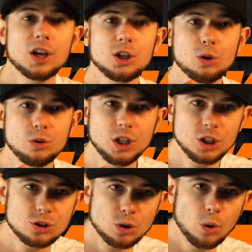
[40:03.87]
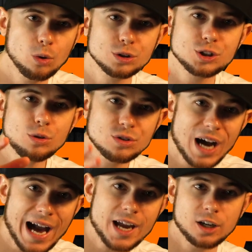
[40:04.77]
You need tools to
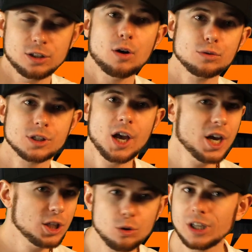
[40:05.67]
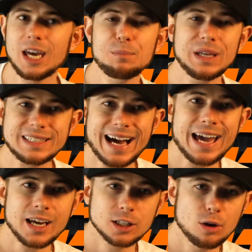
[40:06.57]
diagnose. You can't be
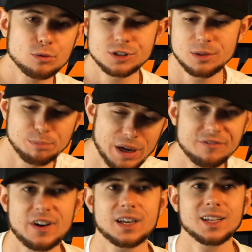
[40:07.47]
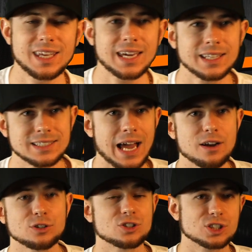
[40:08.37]
diagnosing by fucking kicking
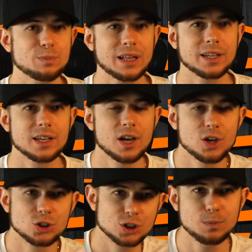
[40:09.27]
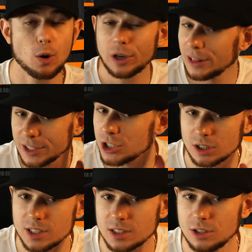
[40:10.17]
tires, smelling, smoking, just
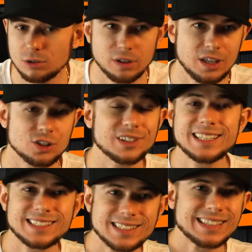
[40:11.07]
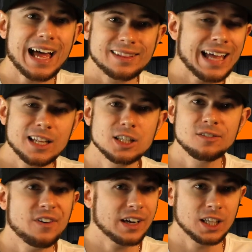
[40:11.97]
listening to the engine. This is not
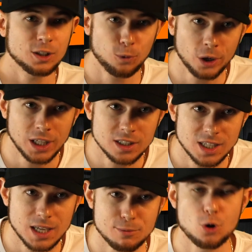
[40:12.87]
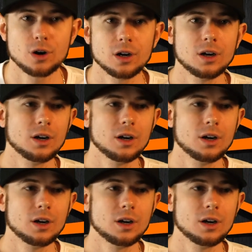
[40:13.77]
1920s anymore.